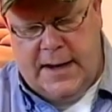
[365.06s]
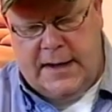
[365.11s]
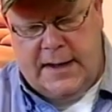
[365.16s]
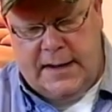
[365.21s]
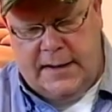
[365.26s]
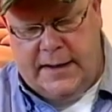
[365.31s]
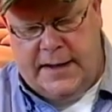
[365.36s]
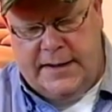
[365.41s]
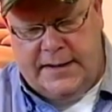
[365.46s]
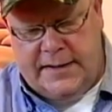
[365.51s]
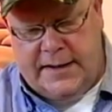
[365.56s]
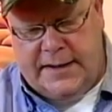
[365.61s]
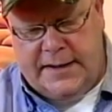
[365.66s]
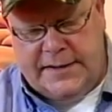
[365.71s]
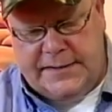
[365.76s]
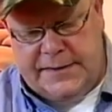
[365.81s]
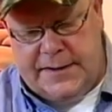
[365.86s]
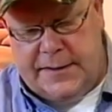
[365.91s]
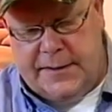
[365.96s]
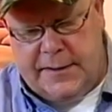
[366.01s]
And I like
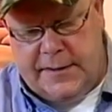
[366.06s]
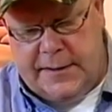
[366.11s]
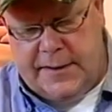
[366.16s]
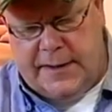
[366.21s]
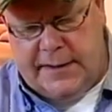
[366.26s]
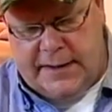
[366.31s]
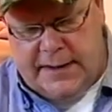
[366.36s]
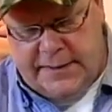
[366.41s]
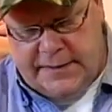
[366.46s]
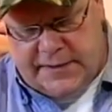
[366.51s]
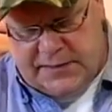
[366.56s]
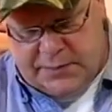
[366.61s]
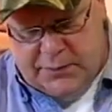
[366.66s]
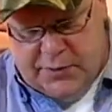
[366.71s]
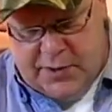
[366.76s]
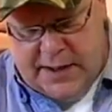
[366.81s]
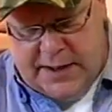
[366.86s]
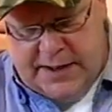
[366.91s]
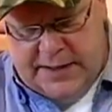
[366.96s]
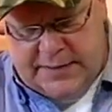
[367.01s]
I said earlier, I like this
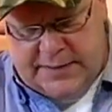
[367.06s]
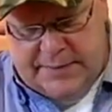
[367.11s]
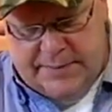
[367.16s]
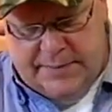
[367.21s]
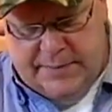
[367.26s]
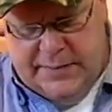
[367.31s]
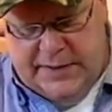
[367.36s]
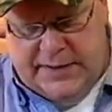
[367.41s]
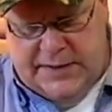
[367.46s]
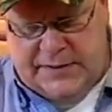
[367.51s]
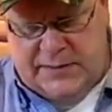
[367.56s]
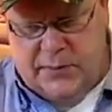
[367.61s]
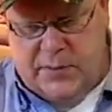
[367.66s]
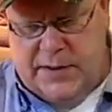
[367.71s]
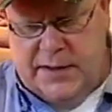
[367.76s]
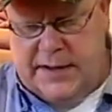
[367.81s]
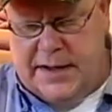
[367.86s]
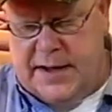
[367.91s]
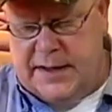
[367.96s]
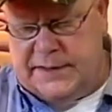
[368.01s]
product because
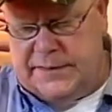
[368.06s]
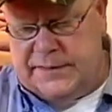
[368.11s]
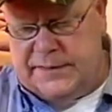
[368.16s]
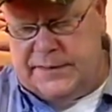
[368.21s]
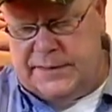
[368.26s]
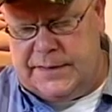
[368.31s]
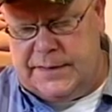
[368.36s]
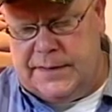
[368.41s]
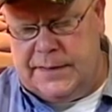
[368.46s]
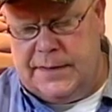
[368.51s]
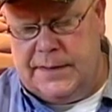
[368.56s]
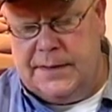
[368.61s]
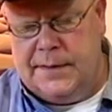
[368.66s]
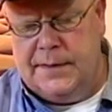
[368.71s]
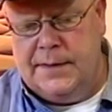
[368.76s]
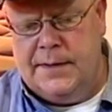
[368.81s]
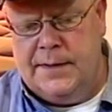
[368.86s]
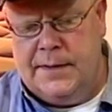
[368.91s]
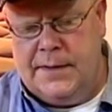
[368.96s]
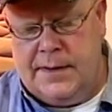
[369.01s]
when it gets
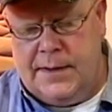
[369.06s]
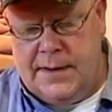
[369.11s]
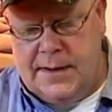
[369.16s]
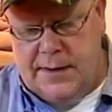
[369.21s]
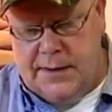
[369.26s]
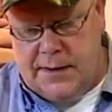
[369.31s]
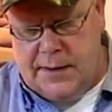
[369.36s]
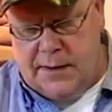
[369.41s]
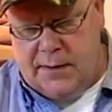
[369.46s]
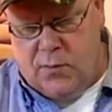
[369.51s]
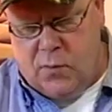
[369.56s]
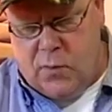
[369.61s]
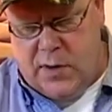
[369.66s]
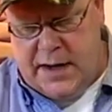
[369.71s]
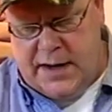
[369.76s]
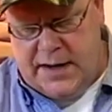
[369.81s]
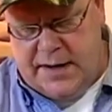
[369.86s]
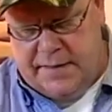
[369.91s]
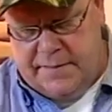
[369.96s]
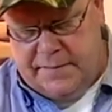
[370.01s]
good and
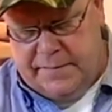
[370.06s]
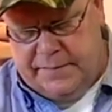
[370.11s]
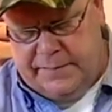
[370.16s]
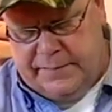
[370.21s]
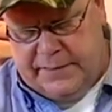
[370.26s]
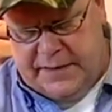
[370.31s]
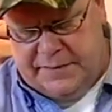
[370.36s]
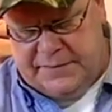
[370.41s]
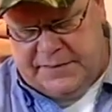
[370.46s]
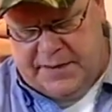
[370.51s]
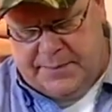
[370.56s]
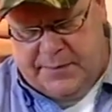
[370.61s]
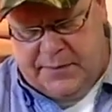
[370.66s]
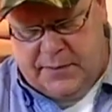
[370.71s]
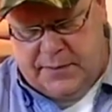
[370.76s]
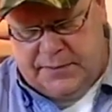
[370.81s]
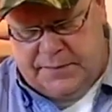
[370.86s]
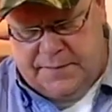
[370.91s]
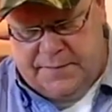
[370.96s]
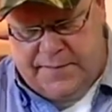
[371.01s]
wet, it fluffs up
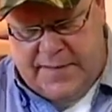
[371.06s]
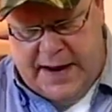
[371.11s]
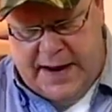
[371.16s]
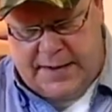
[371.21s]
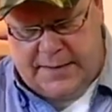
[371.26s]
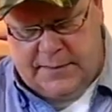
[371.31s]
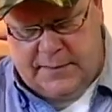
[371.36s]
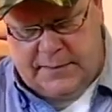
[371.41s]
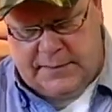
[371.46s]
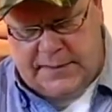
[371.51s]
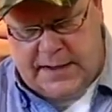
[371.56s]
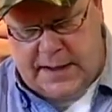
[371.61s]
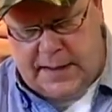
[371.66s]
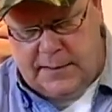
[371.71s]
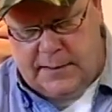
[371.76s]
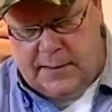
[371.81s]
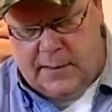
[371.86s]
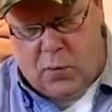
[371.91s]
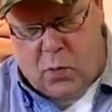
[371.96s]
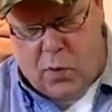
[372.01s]
and goes fat. It looks
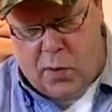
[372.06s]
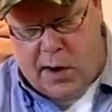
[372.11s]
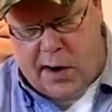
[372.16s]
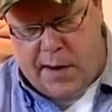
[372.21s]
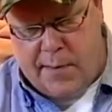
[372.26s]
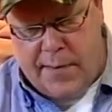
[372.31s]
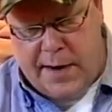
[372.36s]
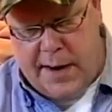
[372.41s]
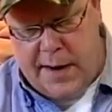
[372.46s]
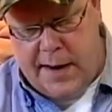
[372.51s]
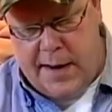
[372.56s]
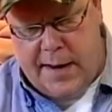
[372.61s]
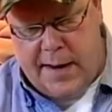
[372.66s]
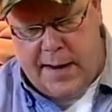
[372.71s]
like a little worm.